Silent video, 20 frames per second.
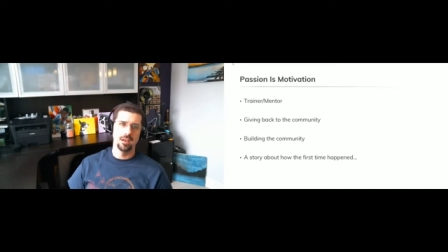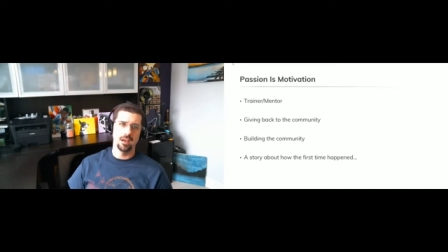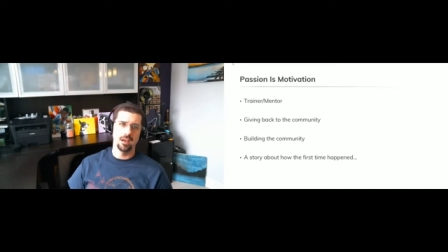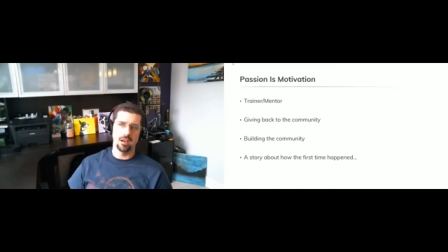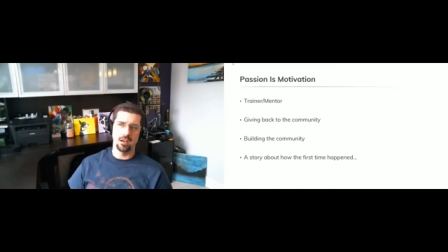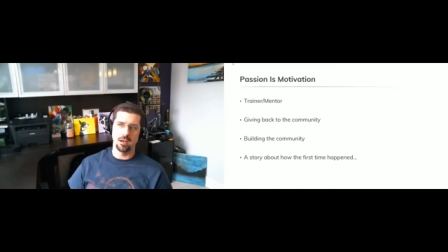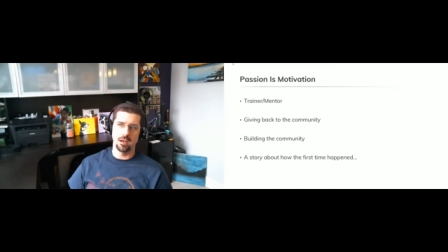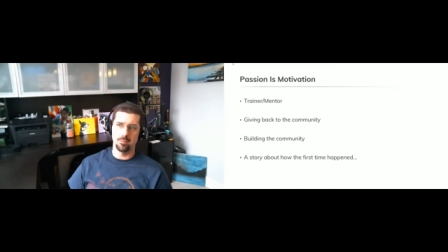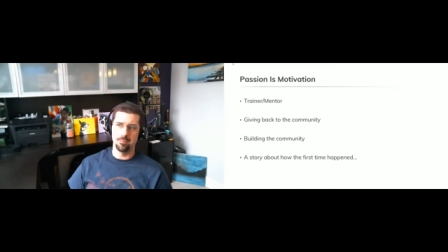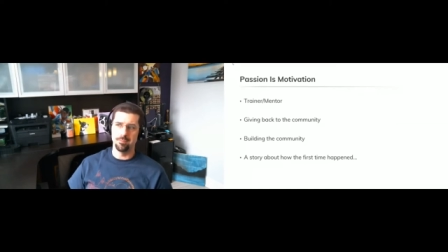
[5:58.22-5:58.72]

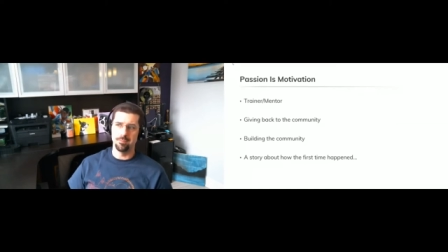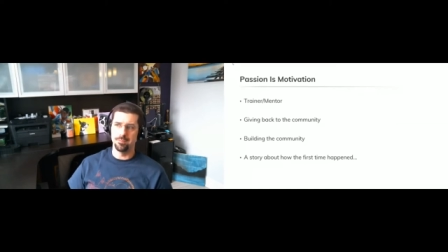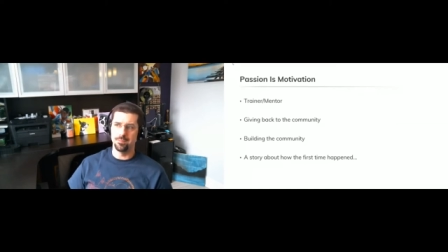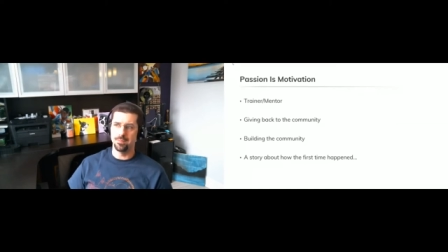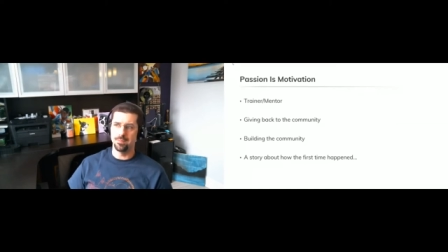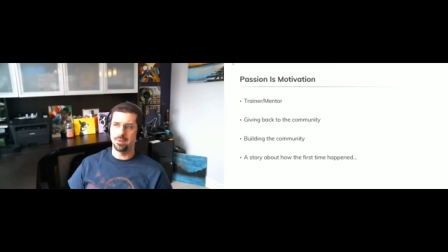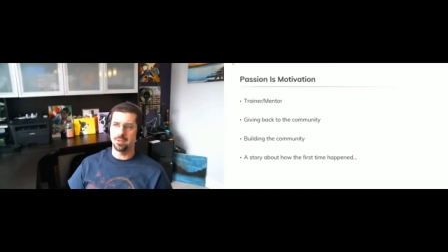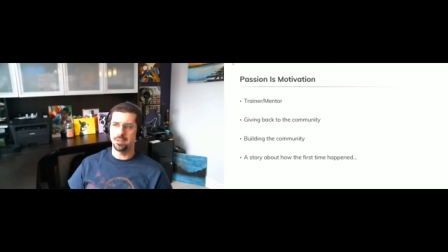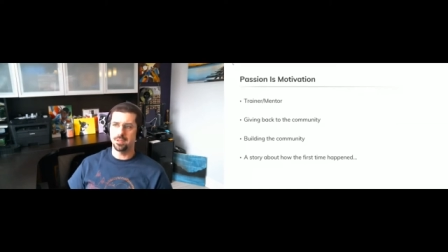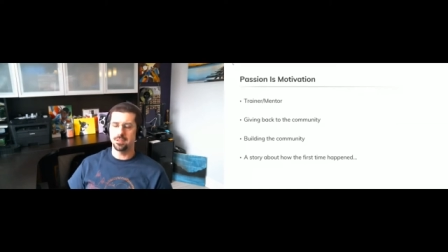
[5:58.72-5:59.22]
Um,
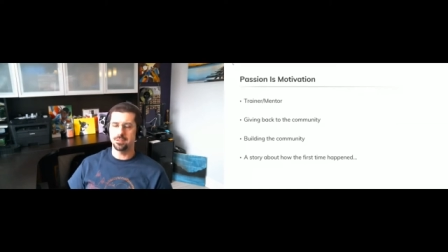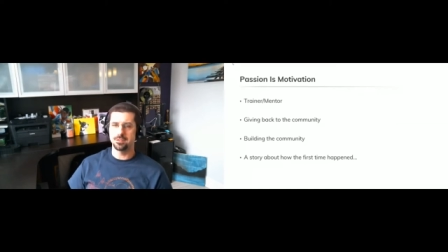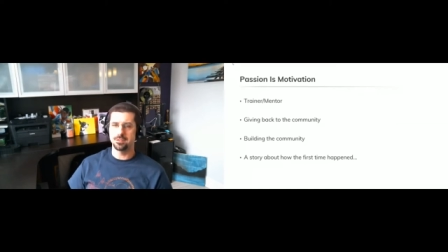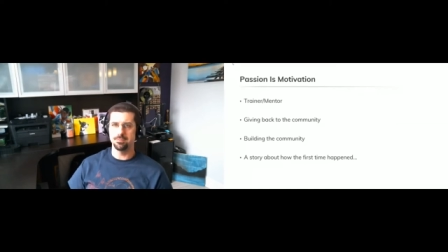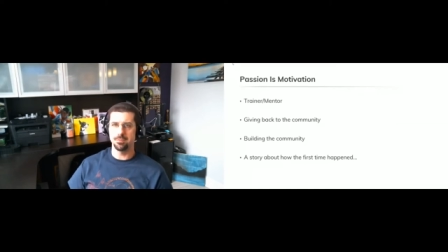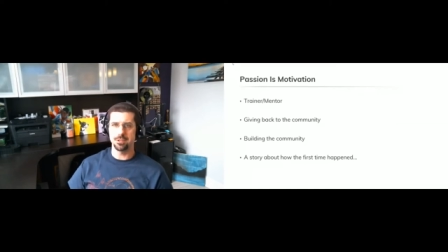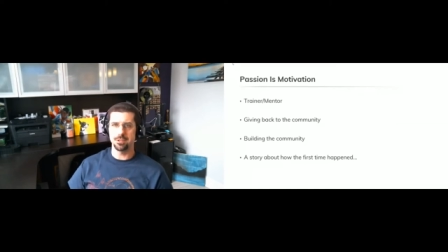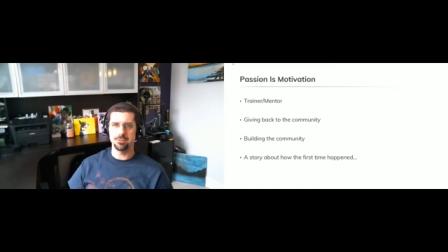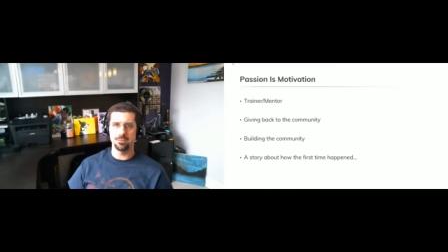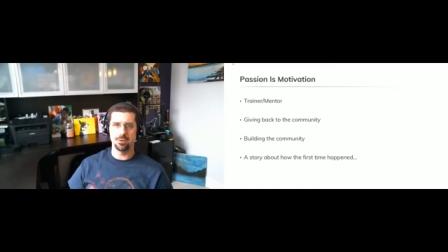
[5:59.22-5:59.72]
it's
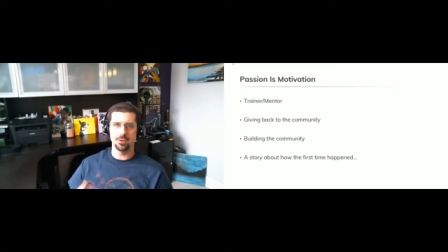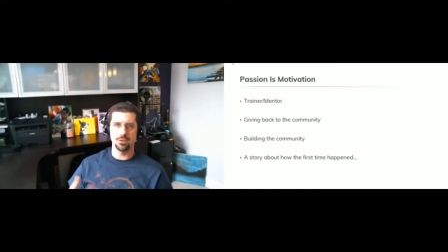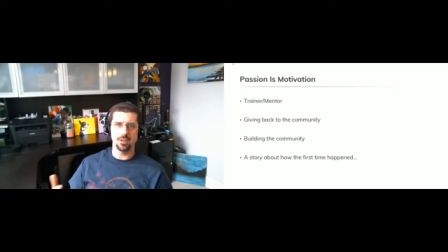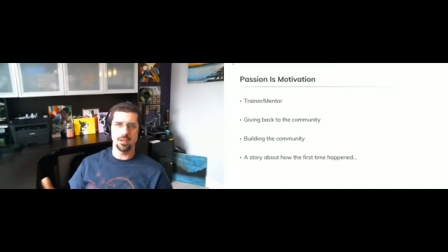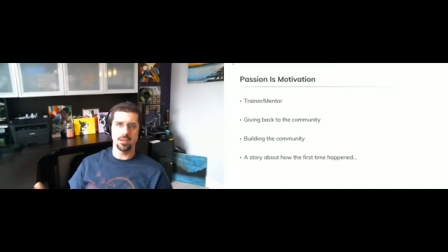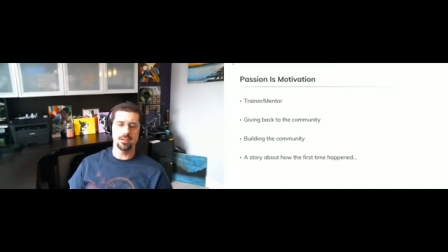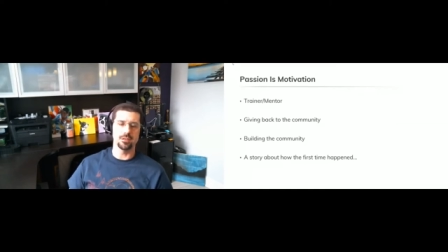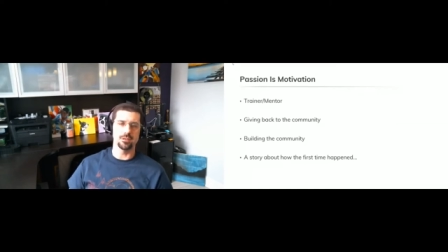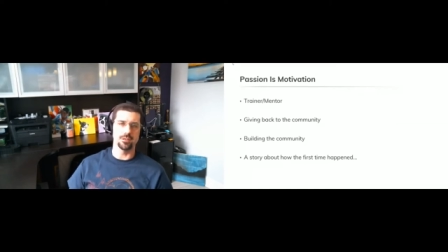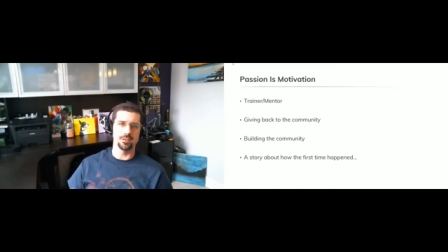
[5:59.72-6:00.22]
much more
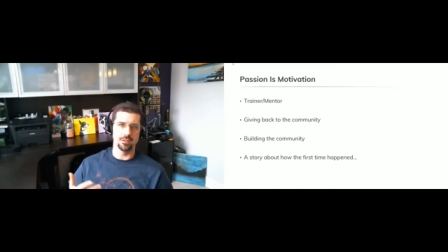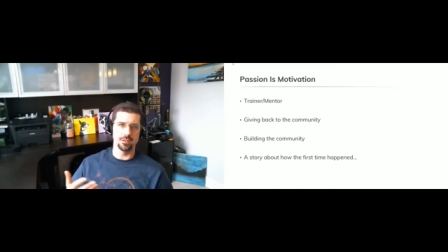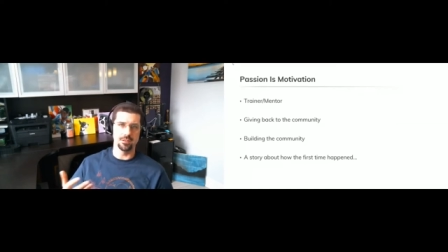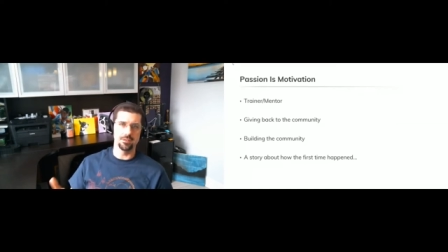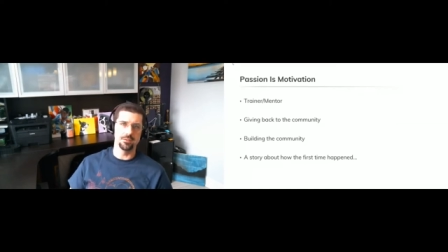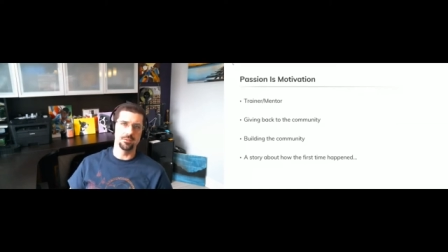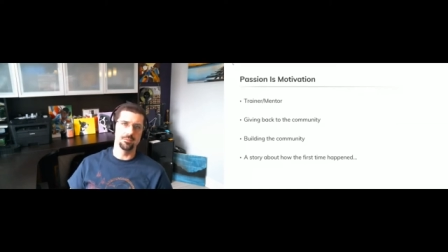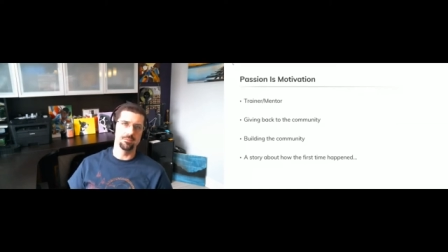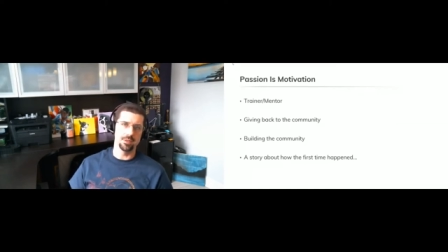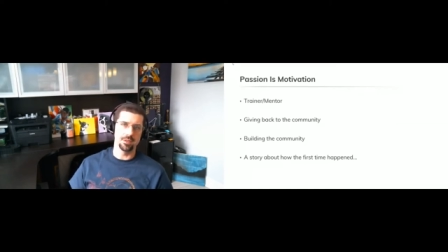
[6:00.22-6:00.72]
likely that
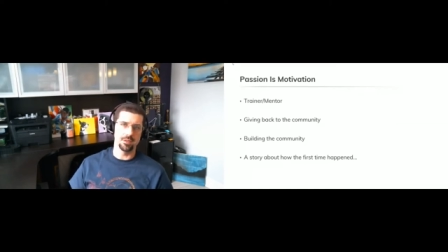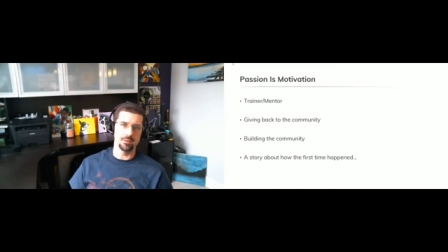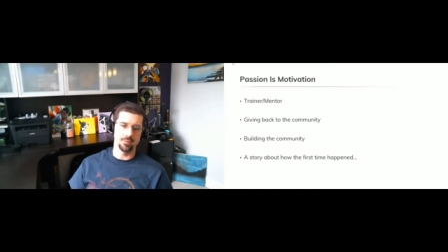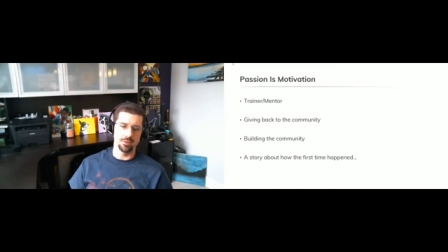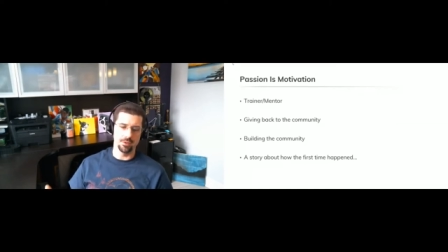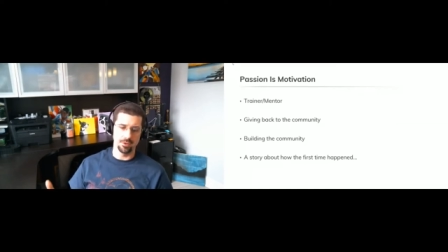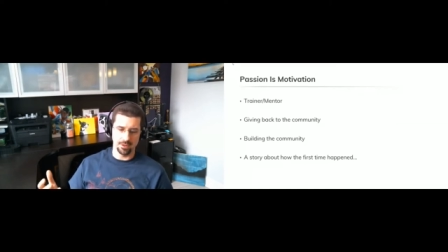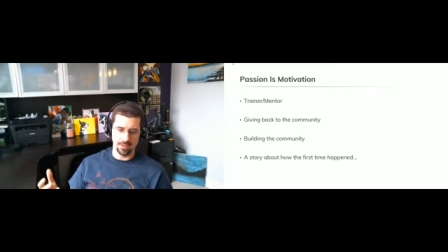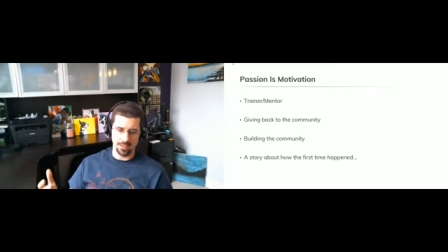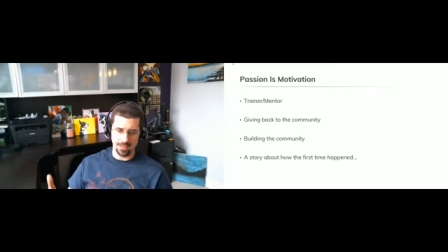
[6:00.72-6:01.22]
you'd be able
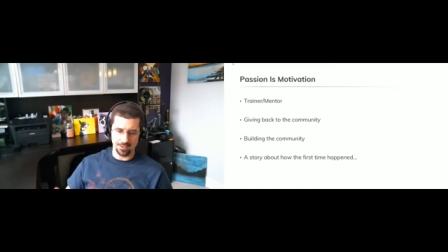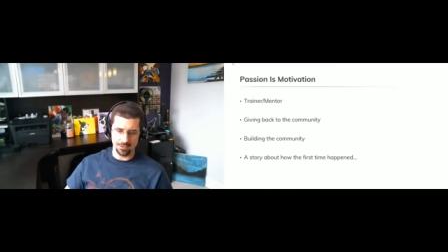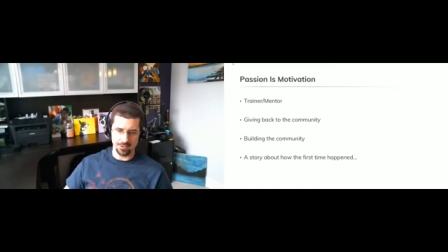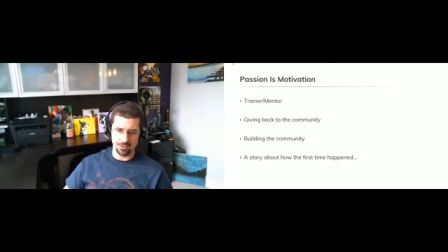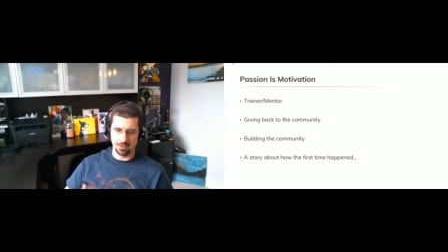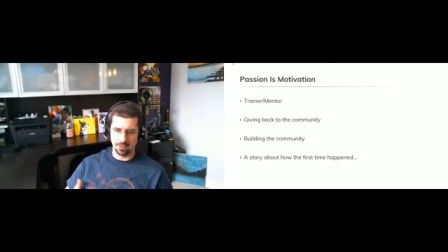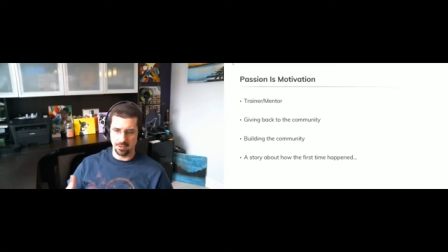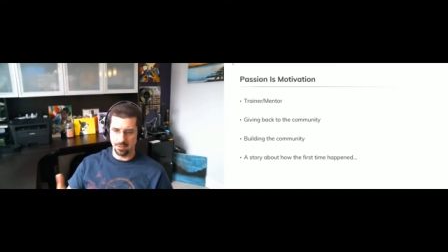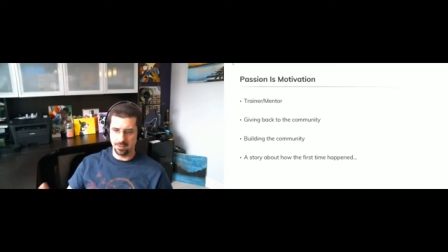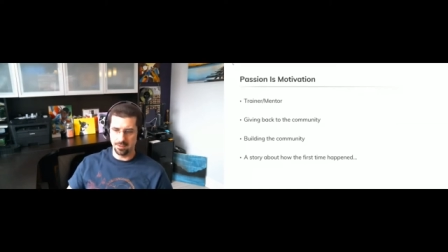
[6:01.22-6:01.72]
to latch
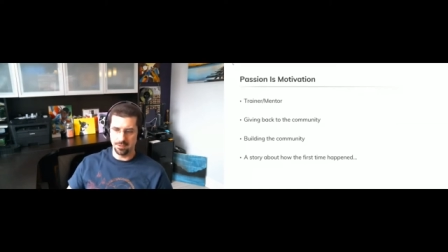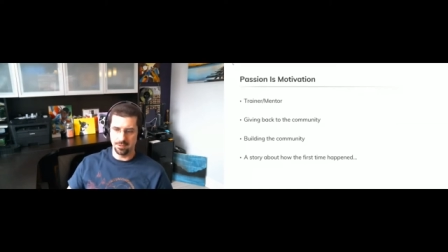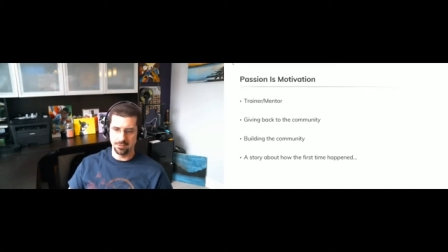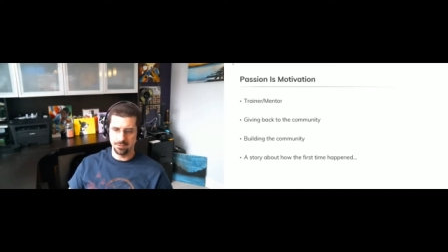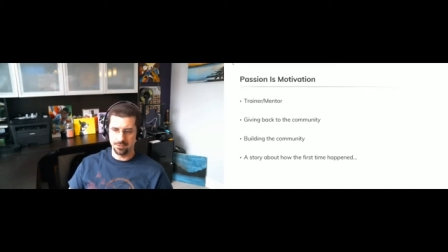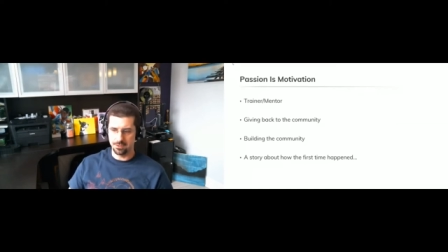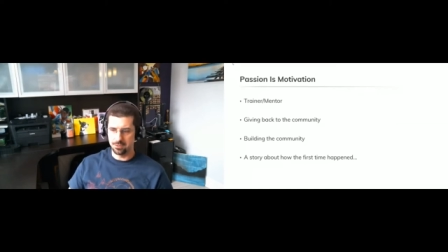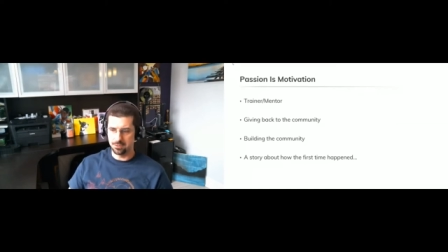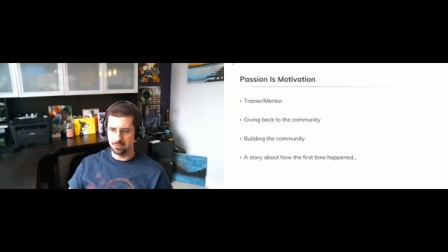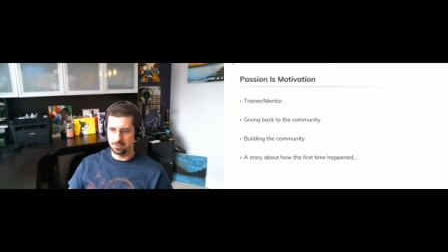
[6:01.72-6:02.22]
on
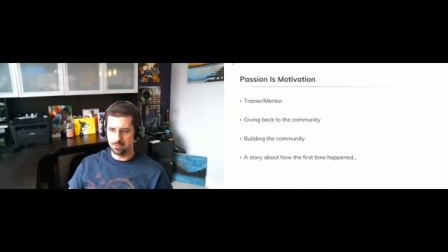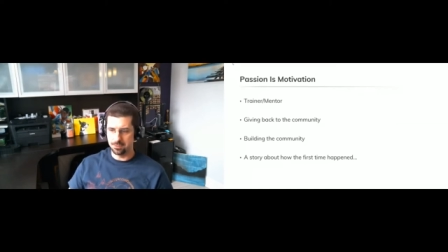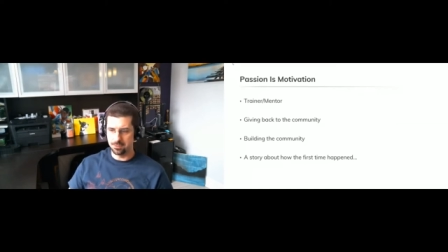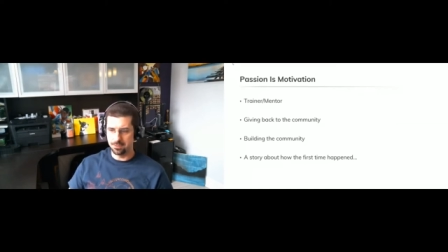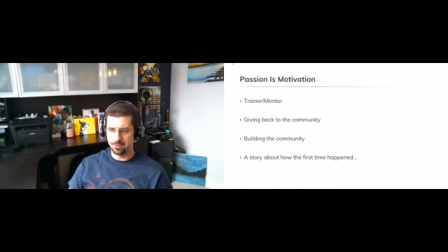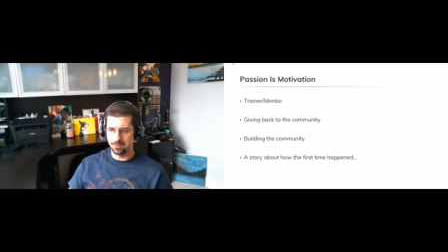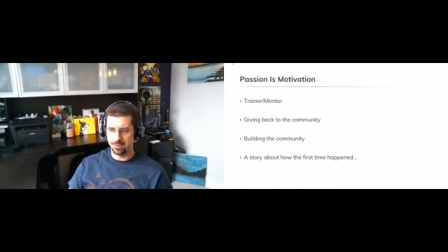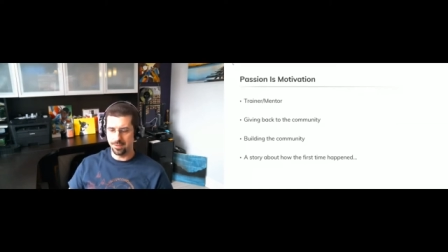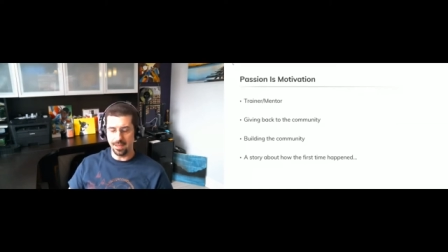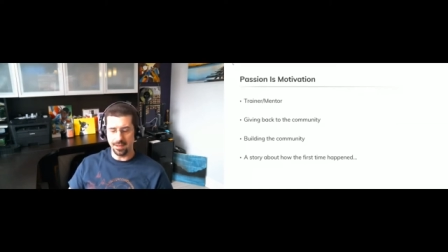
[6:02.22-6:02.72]
to
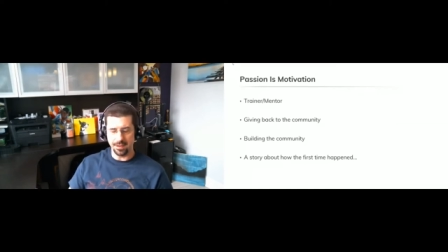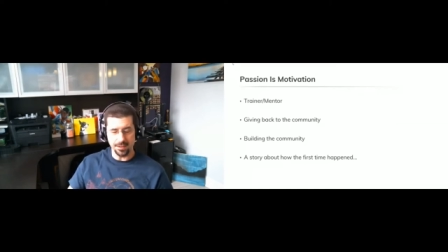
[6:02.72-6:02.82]
that